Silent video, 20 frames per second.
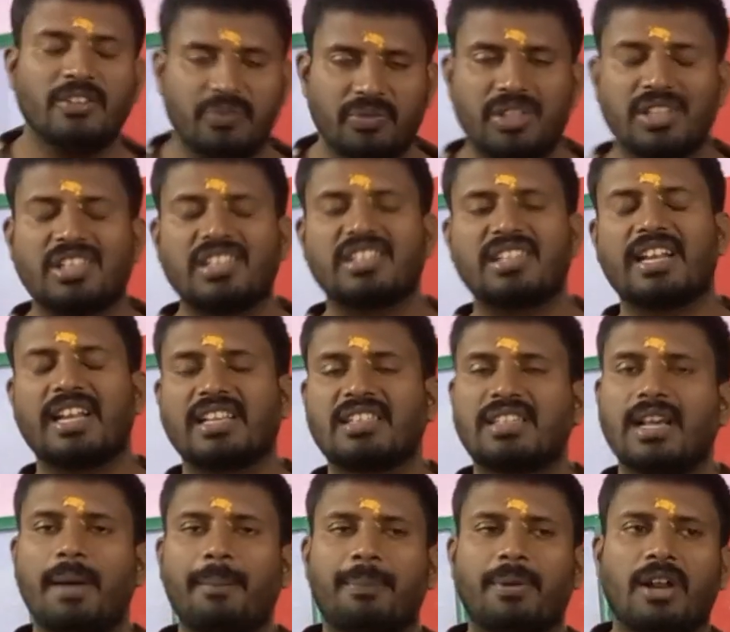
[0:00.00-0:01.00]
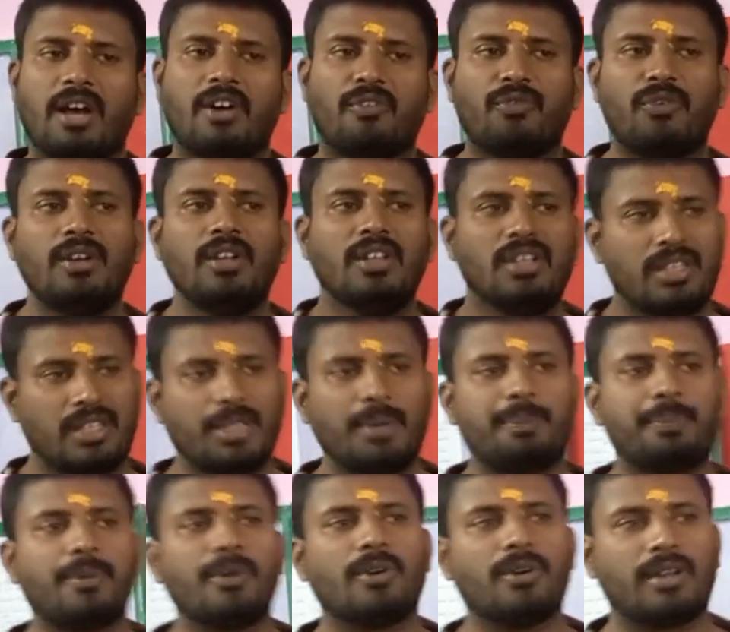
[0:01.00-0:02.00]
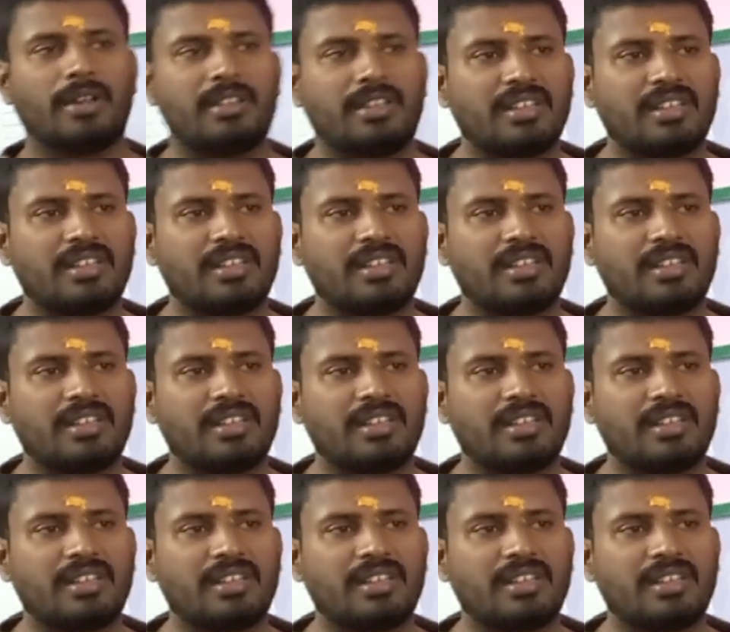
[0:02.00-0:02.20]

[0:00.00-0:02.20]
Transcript: this is an example of impure.